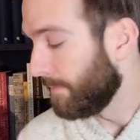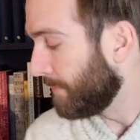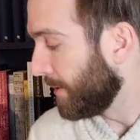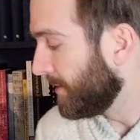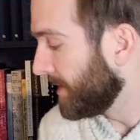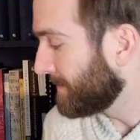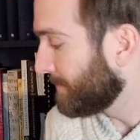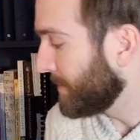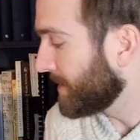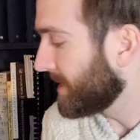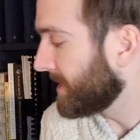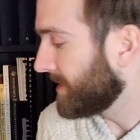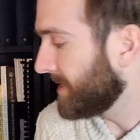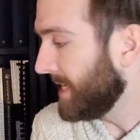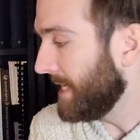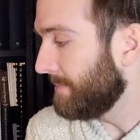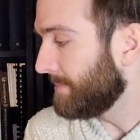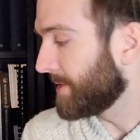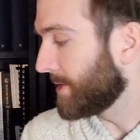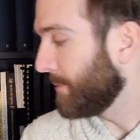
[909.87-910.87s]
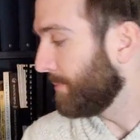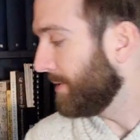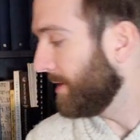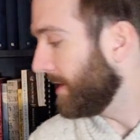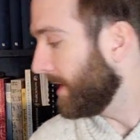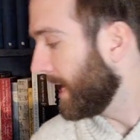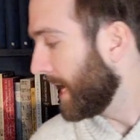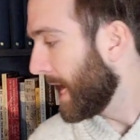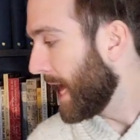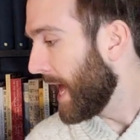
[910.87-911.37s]
But this book seems to
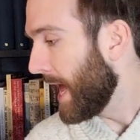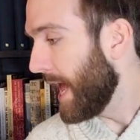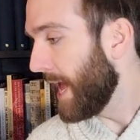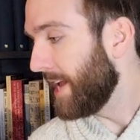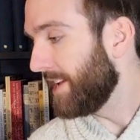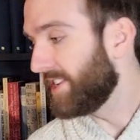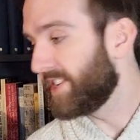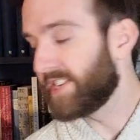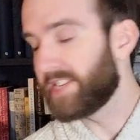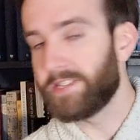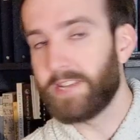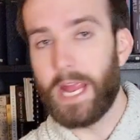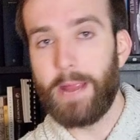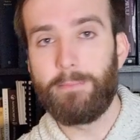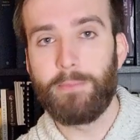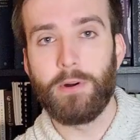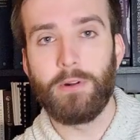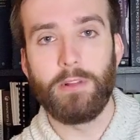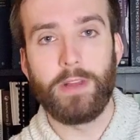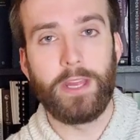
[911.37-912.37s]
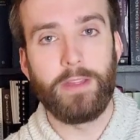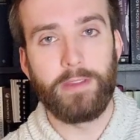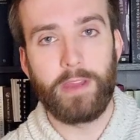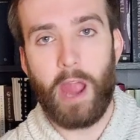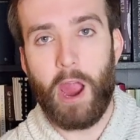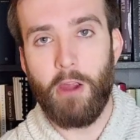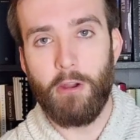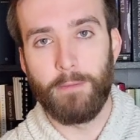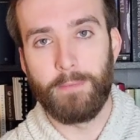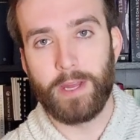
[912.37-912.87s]
be a staple in the
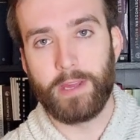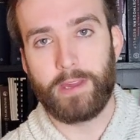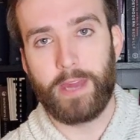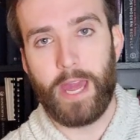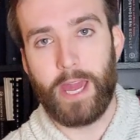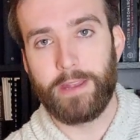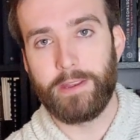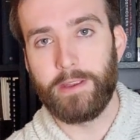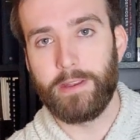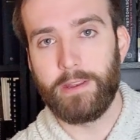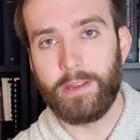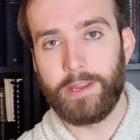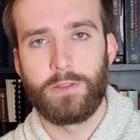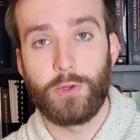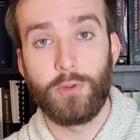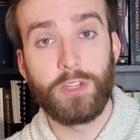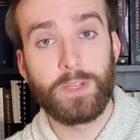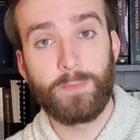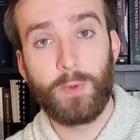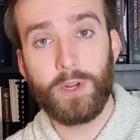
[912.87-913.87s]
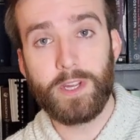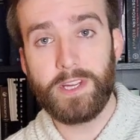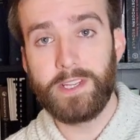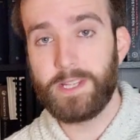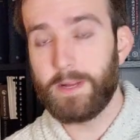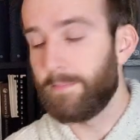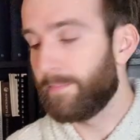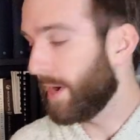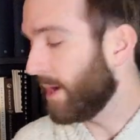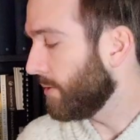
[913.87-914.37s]
Arabic canon. So this book
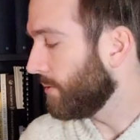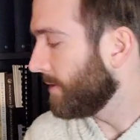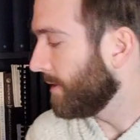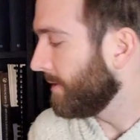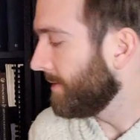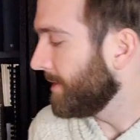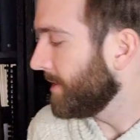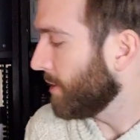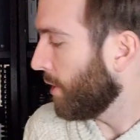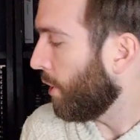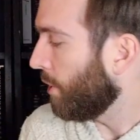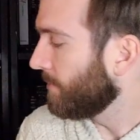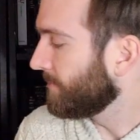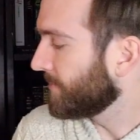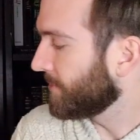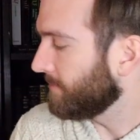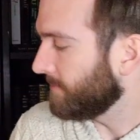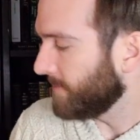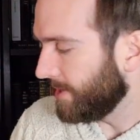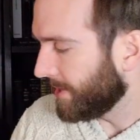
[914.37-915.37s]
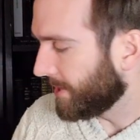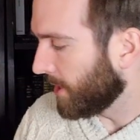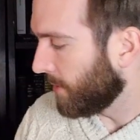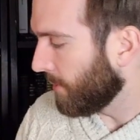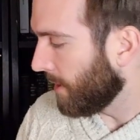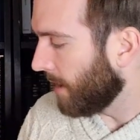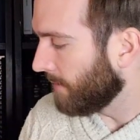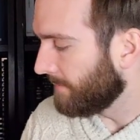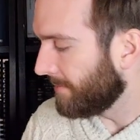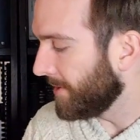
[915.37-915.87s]
is about the alter
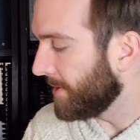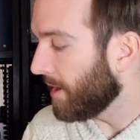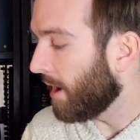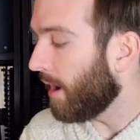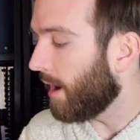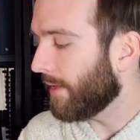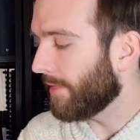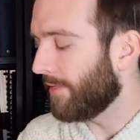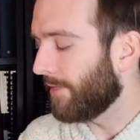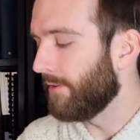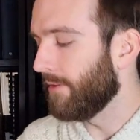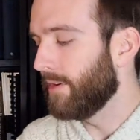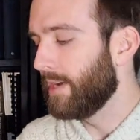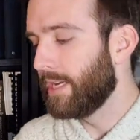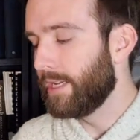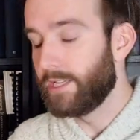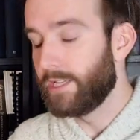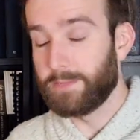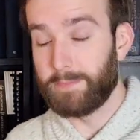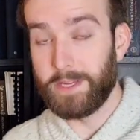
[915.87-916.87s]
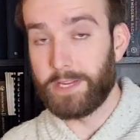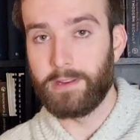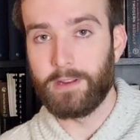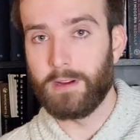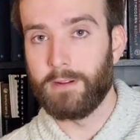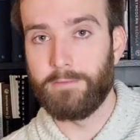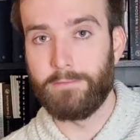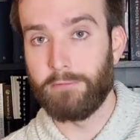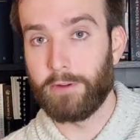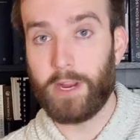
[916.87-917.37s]
ego of the author,
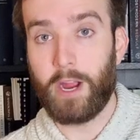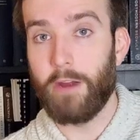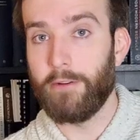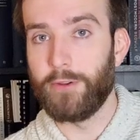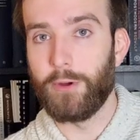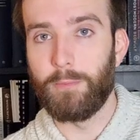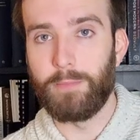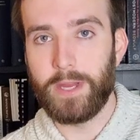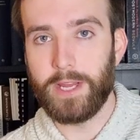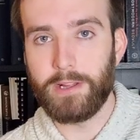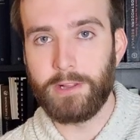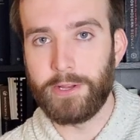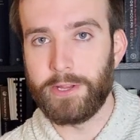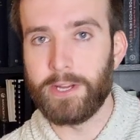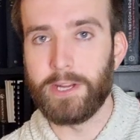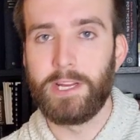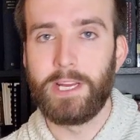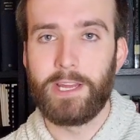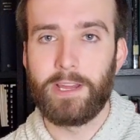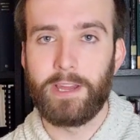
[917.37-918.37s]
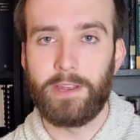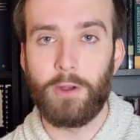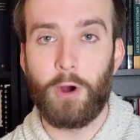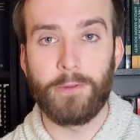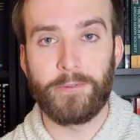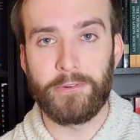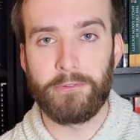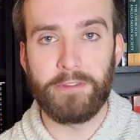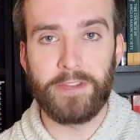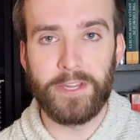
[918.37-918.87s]
speaking of Riccardo Piglia and
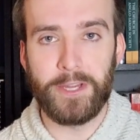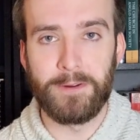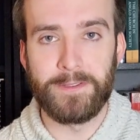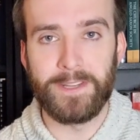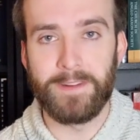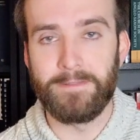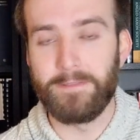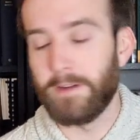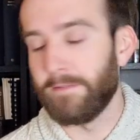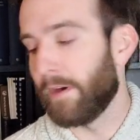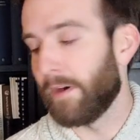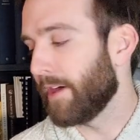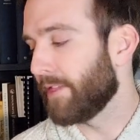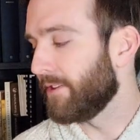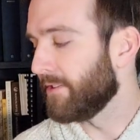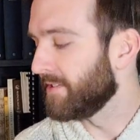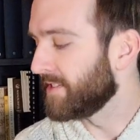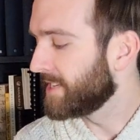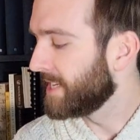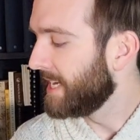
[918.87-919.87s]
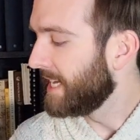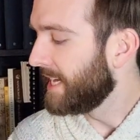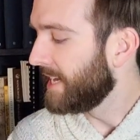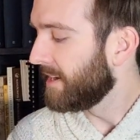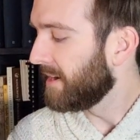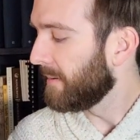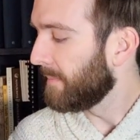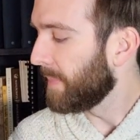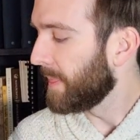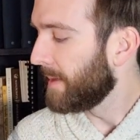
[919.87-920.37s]
alter egos of, of authors.
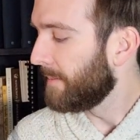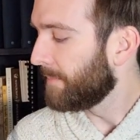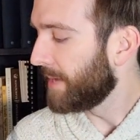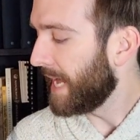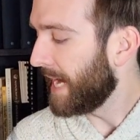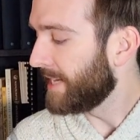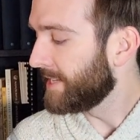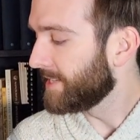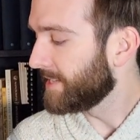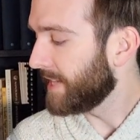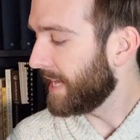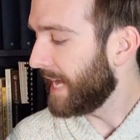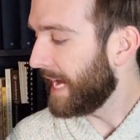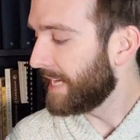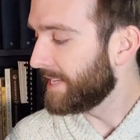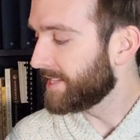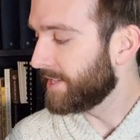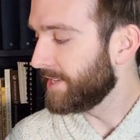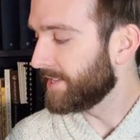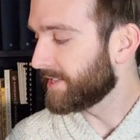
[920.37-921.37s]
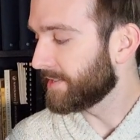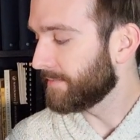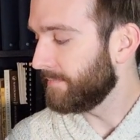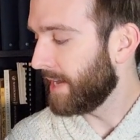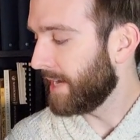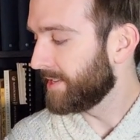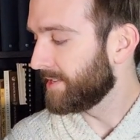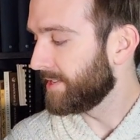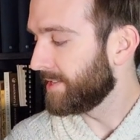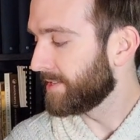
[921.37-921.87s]
Um, but as, as, this,
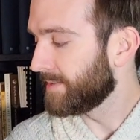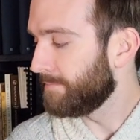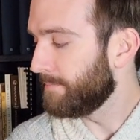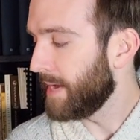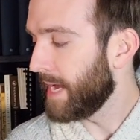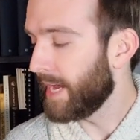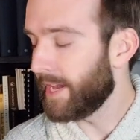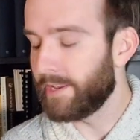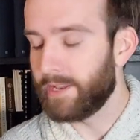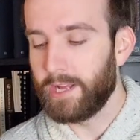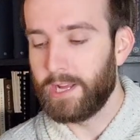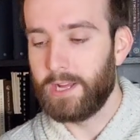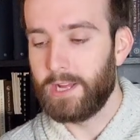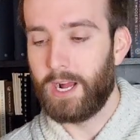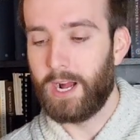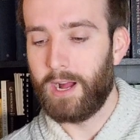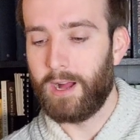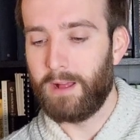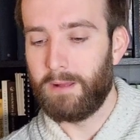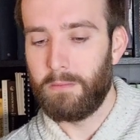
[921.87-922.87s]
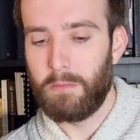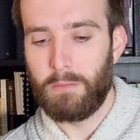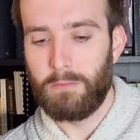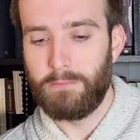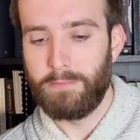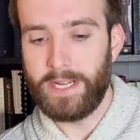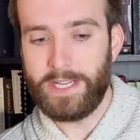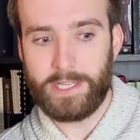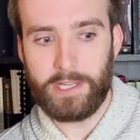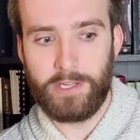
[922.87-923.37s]
as this man uh,
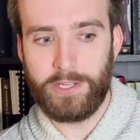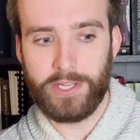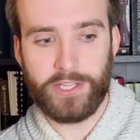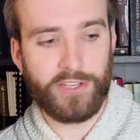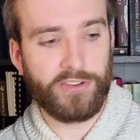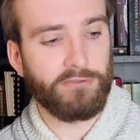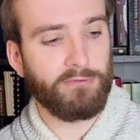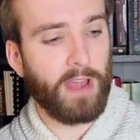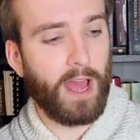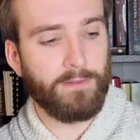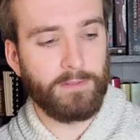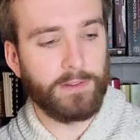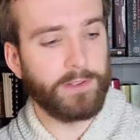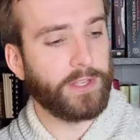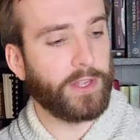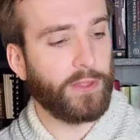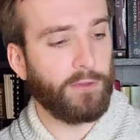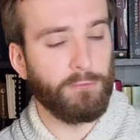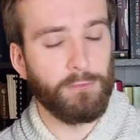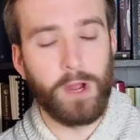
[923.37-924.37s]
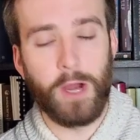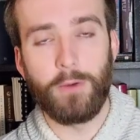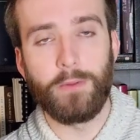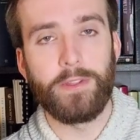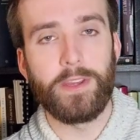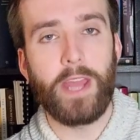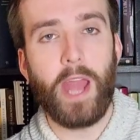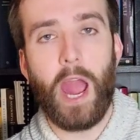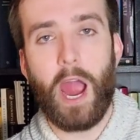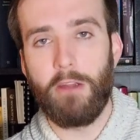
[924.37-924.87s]
basically just travels
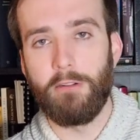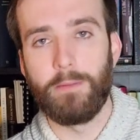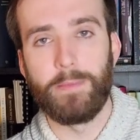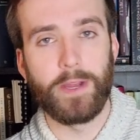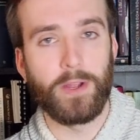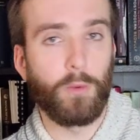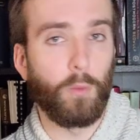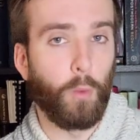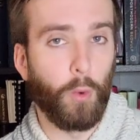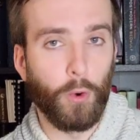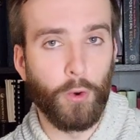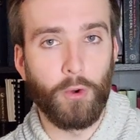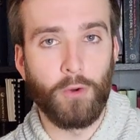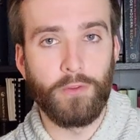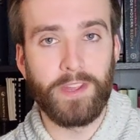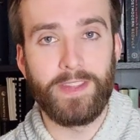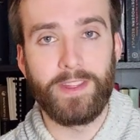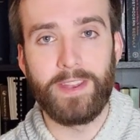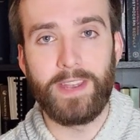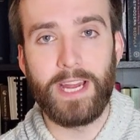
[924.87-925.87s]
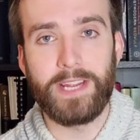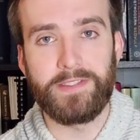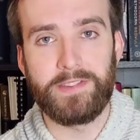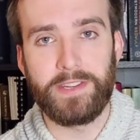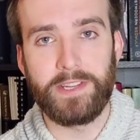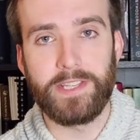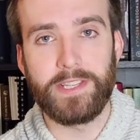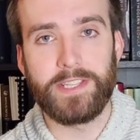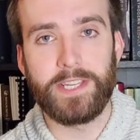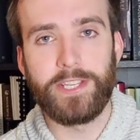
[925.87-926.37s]
throughout the Arabic world in the
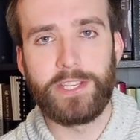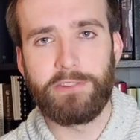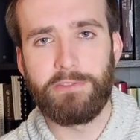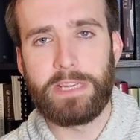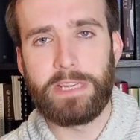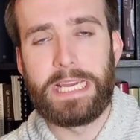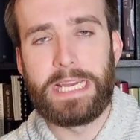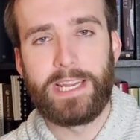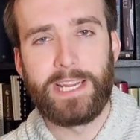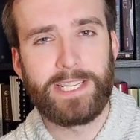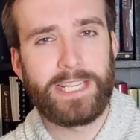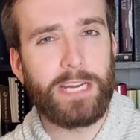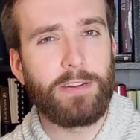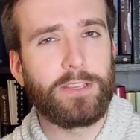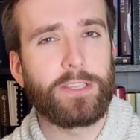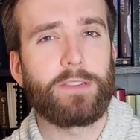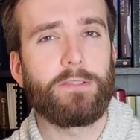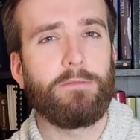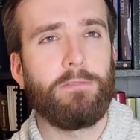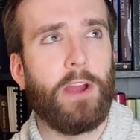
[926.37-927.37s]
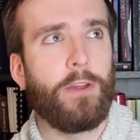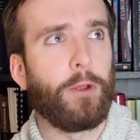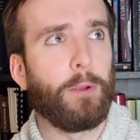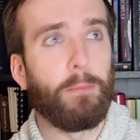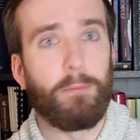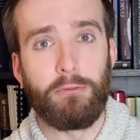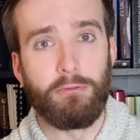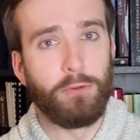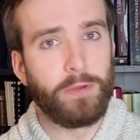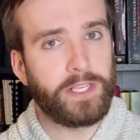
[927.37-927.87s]
nineteenth century. It sounds
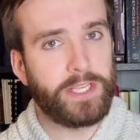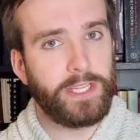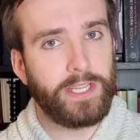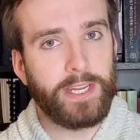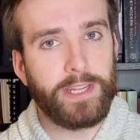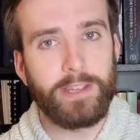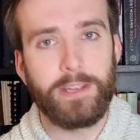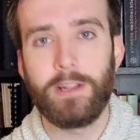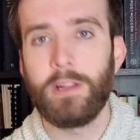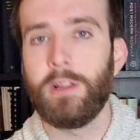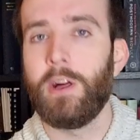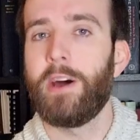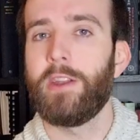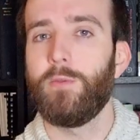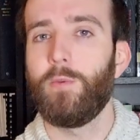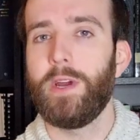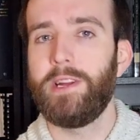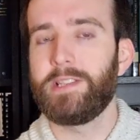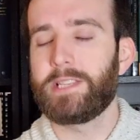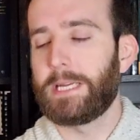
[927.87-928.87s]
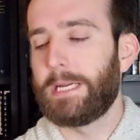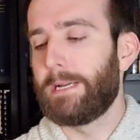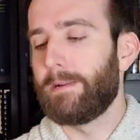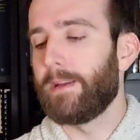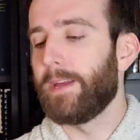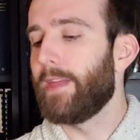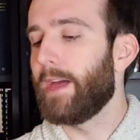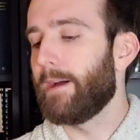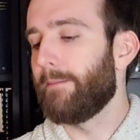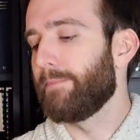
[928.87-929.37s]
rather Proustian in a lot of ways,
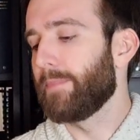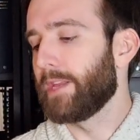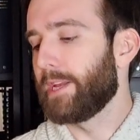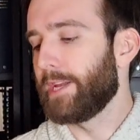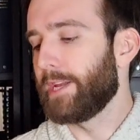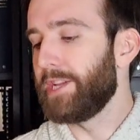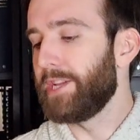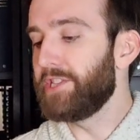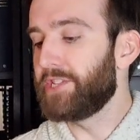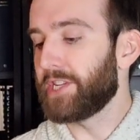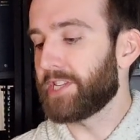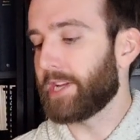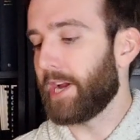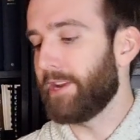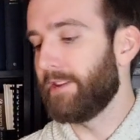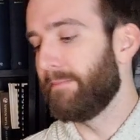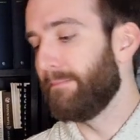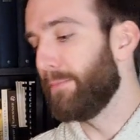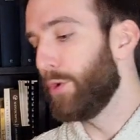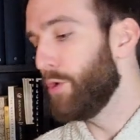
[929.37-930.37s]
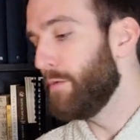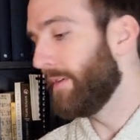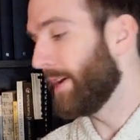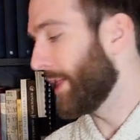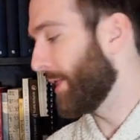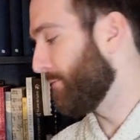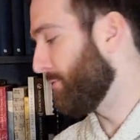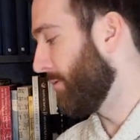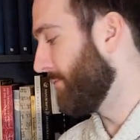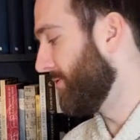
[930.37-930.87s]
in that he's just kind of
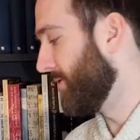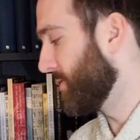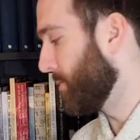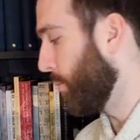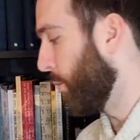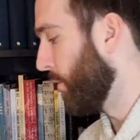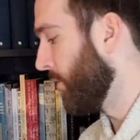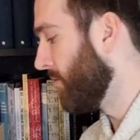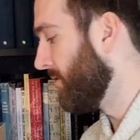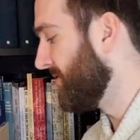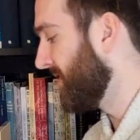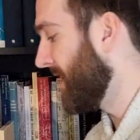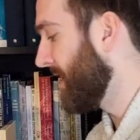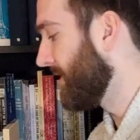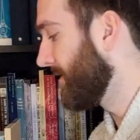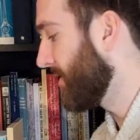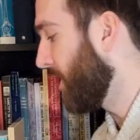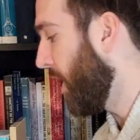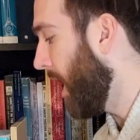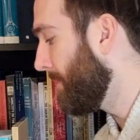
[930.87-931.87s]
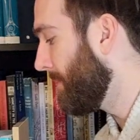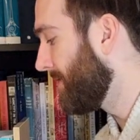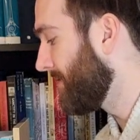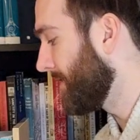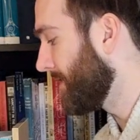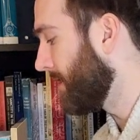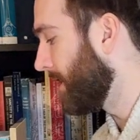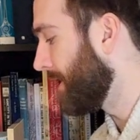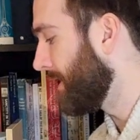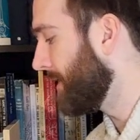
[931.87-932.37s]
moving throughout this world and
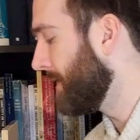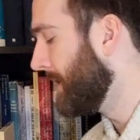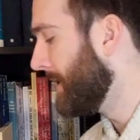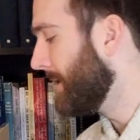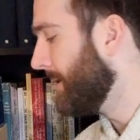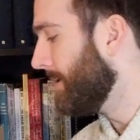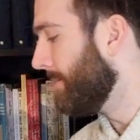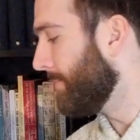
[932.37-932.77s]
commenting on it.